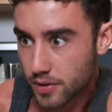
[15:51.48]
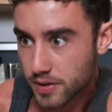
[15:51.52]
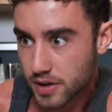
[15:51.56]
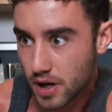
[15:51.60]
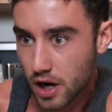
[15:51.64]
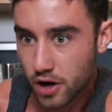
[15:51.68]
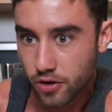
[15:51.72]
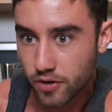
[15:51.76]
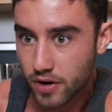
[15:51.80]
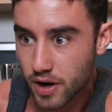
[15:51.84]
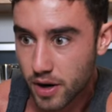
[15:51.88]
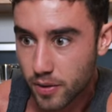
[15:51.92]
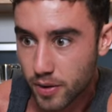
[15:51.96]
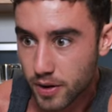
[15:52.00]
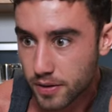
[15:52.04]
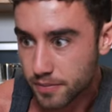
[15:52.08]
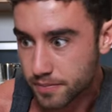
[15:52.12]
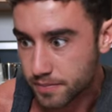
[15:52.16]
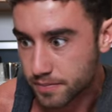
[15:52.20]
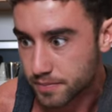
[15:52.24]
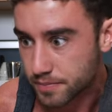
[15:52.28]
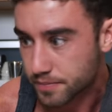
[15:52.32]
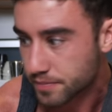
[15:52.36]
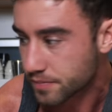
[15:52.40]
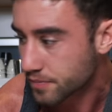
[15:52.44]
I was hungry and I
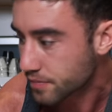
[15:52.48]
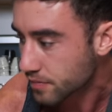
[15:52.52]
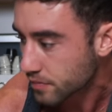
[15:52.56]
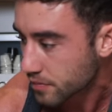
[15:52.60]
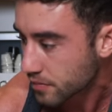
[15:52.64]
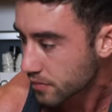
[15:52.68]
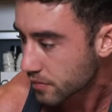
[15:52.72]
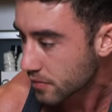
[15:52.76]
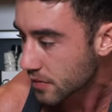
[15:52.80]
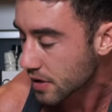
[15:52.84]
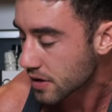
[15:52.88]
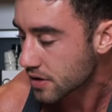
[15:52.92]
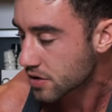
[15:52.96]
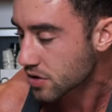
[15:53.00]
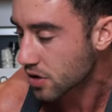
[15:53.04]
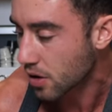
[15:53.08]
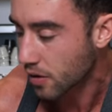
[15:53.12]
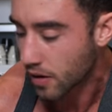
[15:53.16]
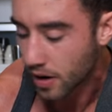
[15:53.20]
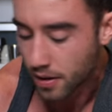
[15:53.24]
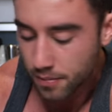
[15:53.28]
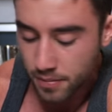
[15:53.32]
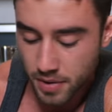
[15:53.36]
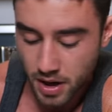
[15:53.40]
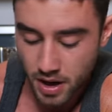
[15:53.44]
went,
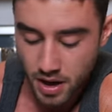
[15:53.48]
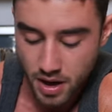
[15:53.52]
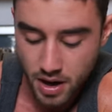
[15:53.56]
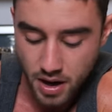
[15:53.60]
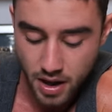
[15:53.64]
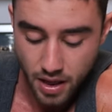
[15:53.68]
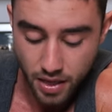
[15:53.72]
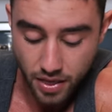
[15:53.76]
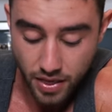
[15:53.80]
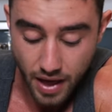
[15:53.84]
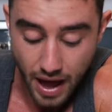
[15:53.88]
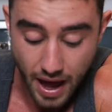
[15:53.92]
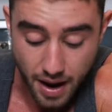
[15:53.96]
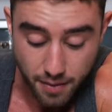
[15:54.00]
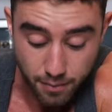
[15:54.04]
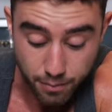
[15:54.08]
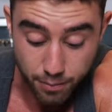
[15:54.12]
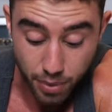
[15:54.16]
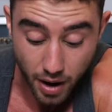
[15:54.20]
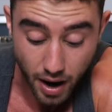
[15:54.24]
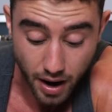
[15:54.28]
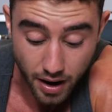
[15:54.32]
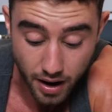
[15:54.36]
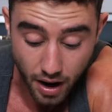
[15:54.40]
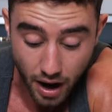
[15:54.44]
So
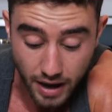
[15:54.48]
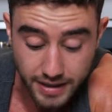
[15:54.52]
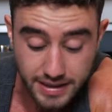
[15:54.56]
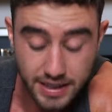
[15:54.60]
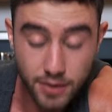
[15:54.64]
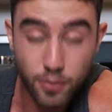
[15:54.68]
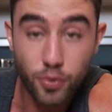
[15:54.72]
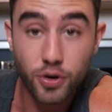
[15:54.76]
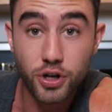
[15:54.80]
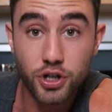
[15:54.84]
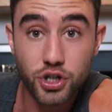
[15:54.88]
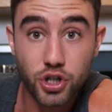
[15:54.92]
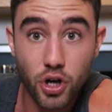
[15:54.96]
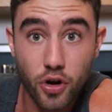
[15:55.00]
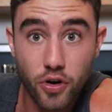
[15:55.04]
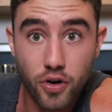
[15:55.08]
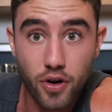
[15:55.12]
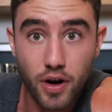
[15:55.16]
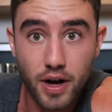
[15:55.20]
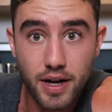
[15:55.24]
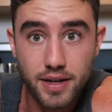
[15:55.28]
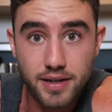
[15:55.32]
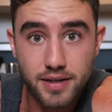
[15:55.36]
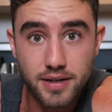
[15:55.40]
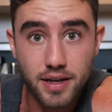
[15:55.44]
that, but I did want to show you
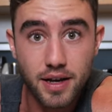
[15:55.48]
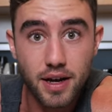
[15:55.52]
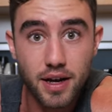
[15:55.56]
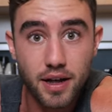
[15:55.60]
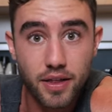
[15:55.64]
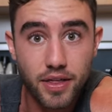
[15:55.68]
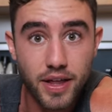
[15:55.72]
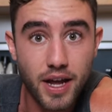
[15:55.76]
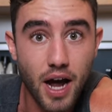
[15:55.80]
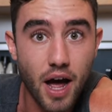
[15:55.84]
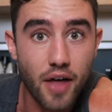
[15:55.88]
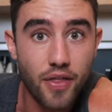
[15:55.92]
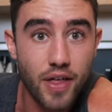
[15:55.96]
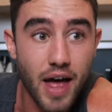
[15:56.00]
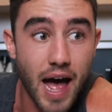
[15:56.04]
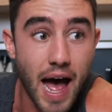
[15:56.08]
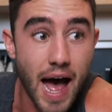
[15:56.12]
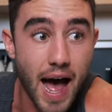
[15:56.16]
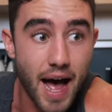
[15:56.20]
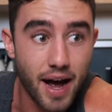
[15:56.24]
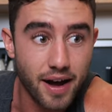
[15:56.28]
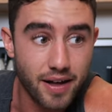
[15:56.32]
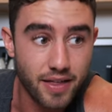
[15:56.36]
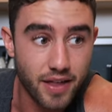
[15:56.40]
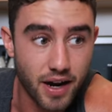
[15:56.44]
guys the other
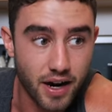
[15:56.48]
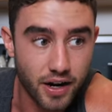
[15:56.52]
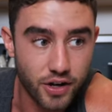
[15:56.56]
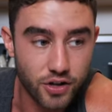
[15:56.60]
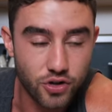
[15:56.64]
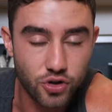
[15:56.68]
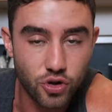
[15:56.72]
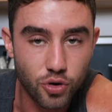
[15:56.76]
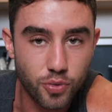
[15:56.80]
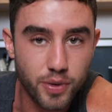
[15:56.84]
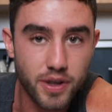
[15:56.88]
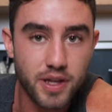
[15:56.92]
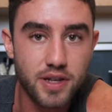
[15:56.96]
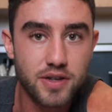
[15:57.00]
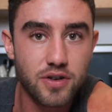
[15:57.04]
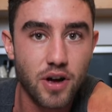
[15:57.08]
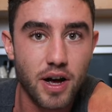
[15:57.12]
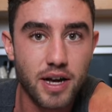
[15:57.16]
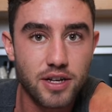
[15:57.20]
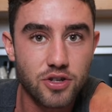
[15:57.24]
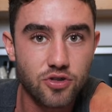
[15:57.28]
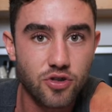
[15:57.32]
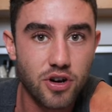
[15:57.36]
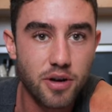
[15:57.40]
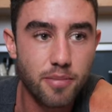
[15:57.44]
hack that I do with this
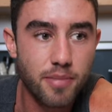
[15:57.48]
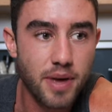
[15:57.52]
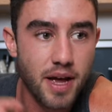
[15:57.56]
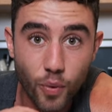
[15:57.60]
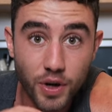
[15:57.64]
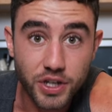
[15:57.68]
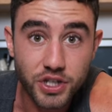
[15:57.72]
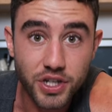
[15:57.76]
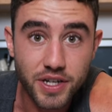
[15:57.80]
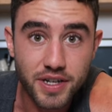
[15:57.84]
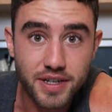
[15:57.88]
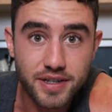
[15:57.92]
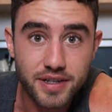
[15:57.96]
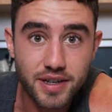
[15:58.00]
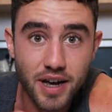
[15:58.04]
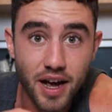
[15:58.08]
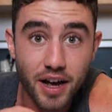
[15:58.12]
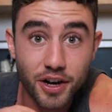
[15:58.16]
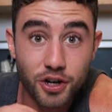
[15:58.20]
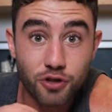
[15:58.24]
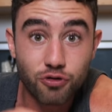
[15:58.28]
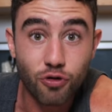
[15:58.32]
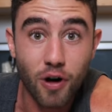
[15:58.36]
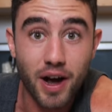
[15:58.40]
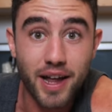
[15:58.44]
ice cream, which is
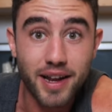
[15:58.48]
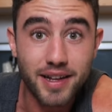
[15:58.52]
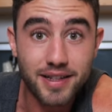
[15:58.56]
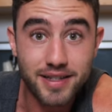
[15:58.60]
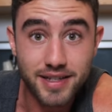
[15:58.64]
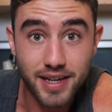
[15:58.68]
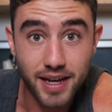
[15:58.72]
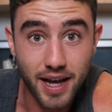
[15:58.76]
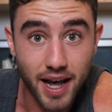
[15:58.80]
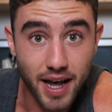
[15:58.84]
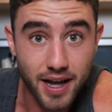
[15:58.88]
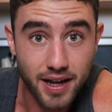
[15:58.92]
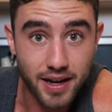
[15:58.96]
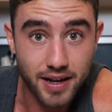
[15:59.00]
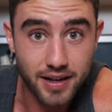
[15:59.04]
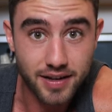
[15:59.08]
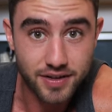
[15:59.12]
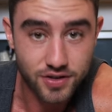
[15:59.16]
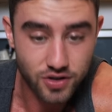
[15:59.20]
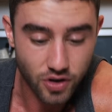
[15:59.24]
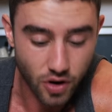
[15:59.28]
grated zucchini.